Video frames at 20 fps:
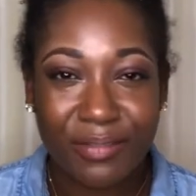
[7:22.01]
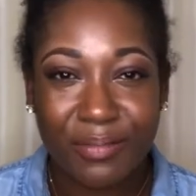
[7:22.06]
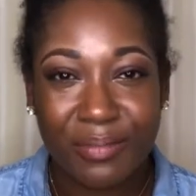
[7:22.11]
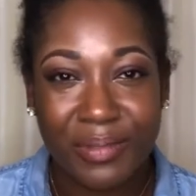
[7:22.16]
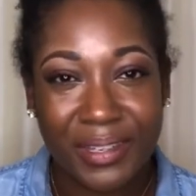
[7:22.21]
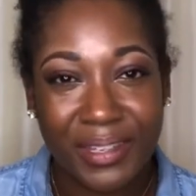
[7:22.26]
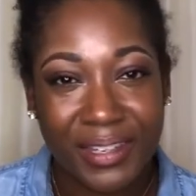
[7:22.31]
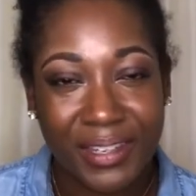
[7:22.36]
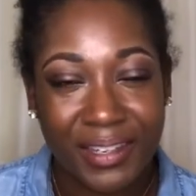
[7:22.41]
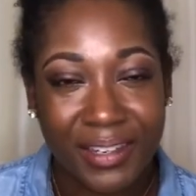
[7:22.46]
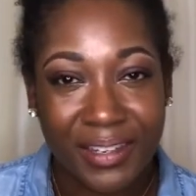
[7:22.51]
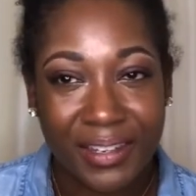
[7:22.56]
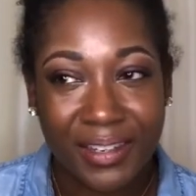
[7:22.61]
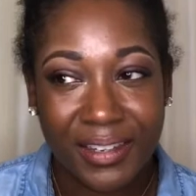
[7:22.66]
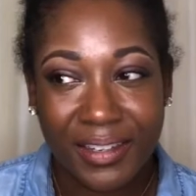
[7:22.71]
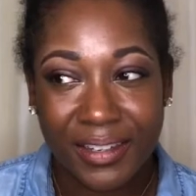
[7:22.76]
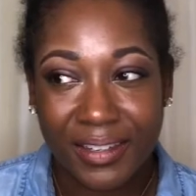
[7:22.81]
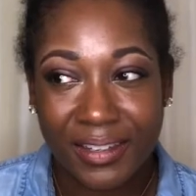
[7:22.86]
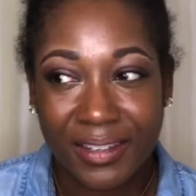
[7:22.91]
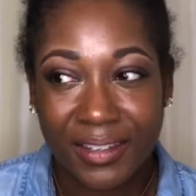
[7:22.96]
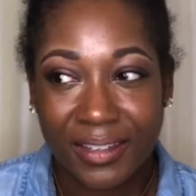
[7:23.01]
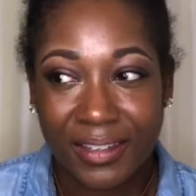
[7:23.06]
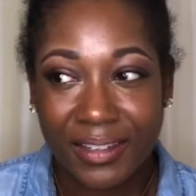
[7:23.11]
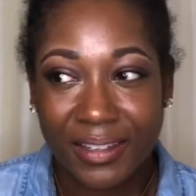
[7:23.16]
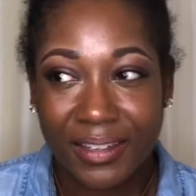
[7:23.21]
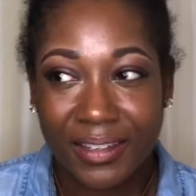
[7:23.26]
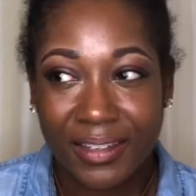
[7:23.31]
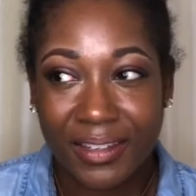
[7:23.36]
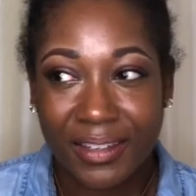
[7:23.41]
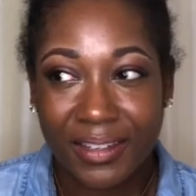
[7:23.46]
be
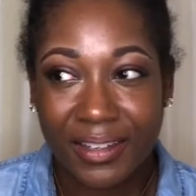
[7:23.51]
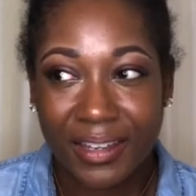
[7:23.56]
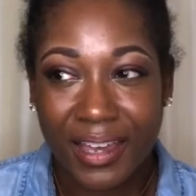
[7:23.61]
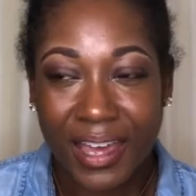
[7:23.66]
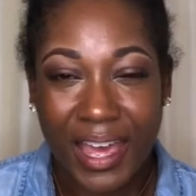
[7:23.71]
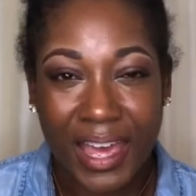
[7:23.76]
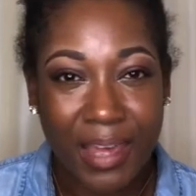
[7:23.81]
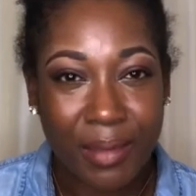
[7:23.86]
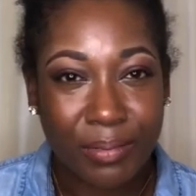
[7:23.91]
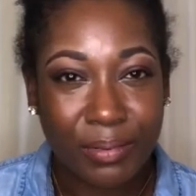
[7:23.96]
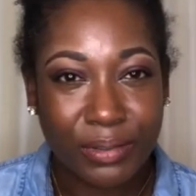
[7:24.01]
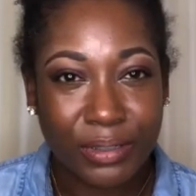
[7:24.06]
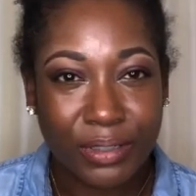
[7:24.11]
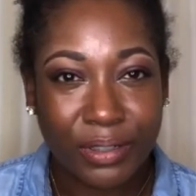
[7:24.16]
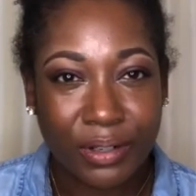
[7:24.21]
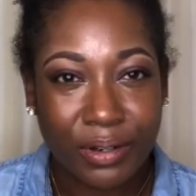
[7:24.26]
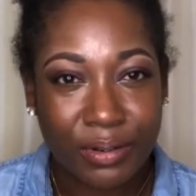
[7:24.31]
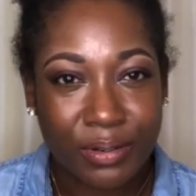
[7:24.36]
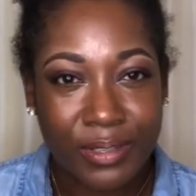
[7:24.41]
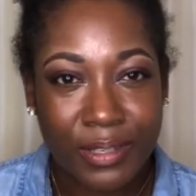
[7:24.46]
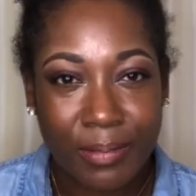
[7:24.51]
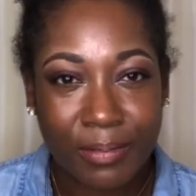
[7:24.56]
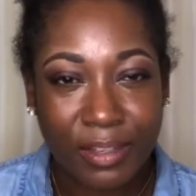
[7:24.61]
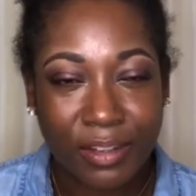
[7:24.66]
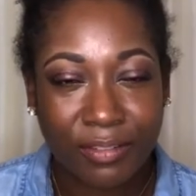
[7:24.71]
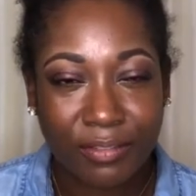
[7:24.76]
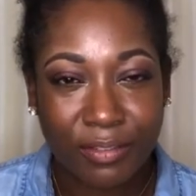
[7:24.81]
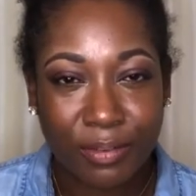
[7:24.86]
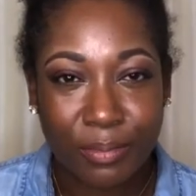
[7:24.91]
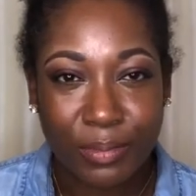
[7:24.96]
able to learn something
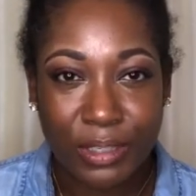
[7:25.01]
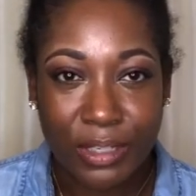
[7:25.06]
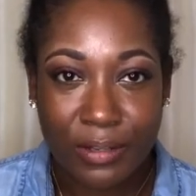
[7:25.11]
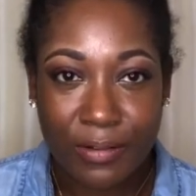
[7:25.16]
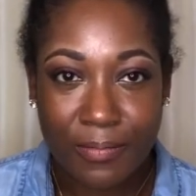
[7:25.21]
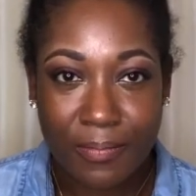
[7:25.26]
from you.